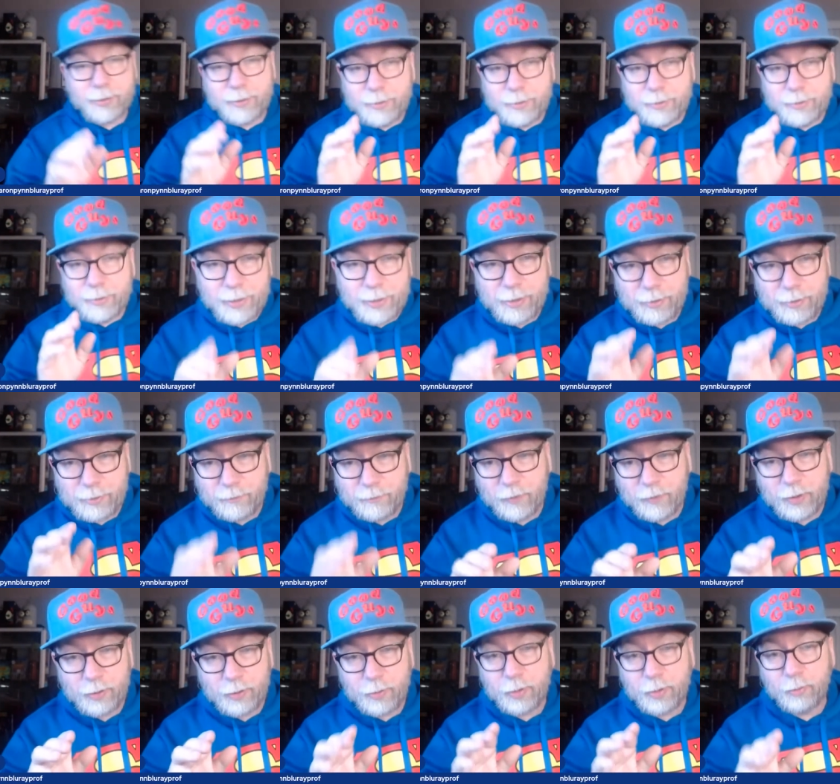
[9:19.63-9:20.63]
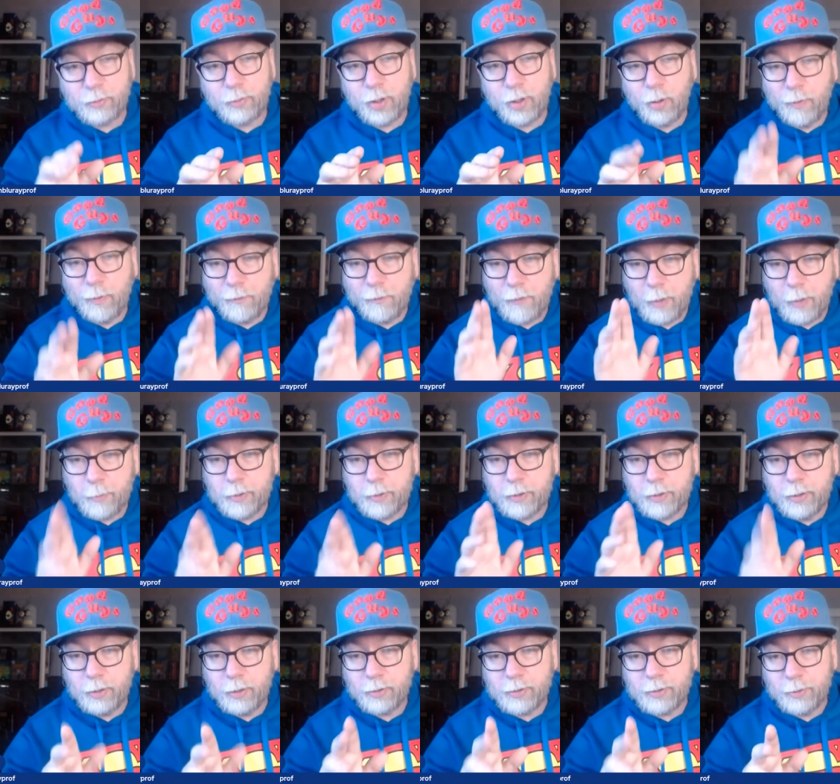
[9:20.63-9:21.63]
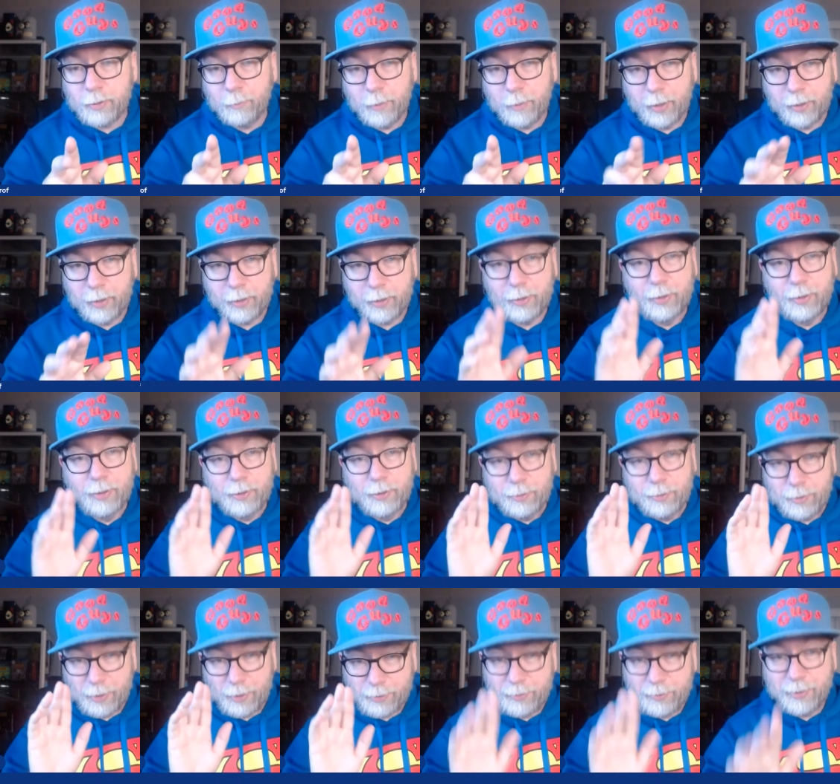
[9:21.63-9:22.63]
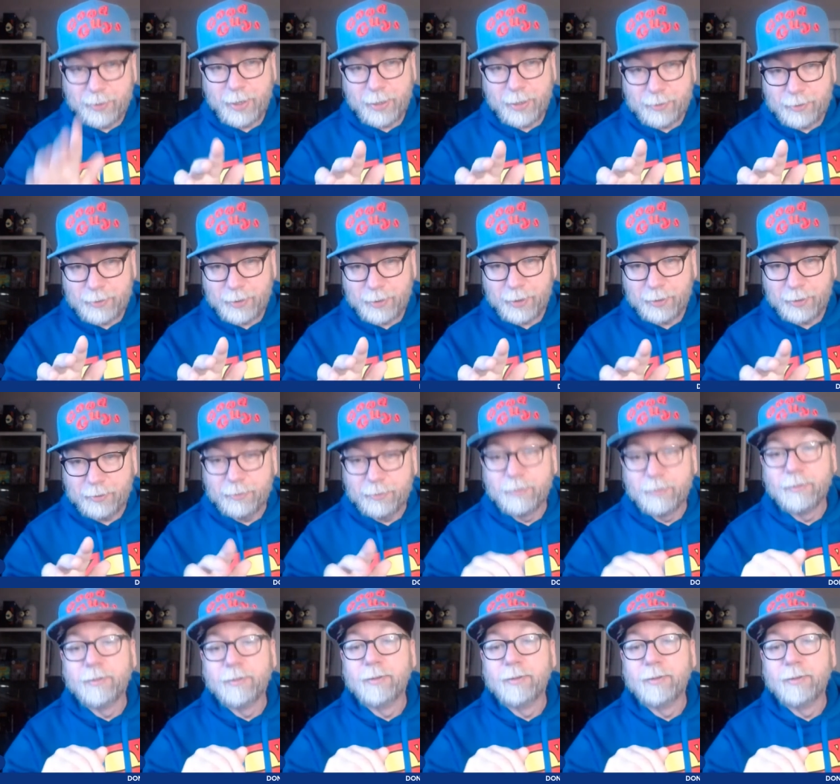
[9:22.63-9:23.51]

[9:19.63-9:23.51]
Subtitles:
the second video in a row I've almost killed somebody that's not dead.